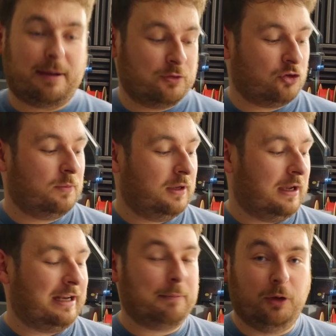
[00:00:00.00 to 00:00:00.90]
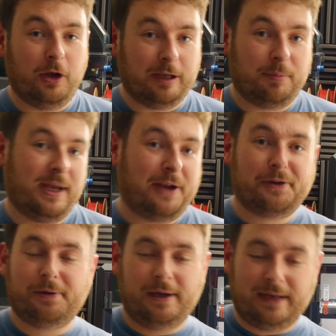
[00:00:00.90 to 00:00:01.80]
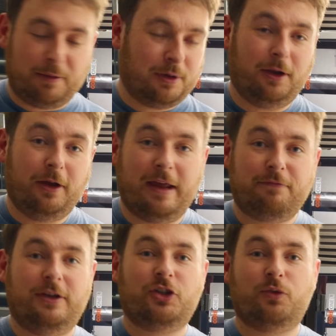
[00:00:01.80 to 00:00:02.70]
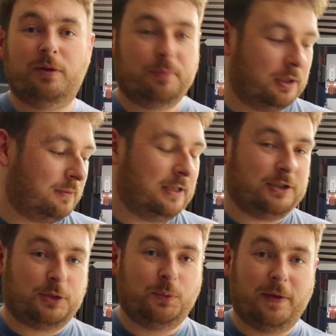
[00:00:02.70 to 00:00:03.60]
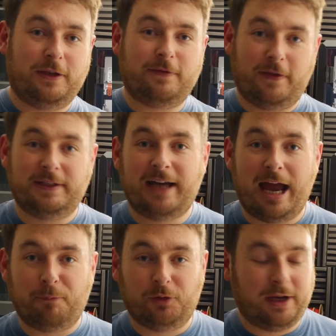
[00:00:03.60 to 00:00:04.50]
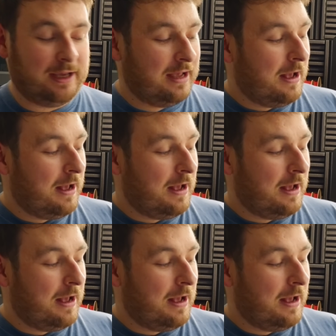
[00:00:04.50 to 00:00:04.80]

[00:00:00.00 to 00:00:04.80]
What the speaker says: I'm a drummer and I'm learning piano, and I want to learn every instrument, but it's just whether you've got the time, right?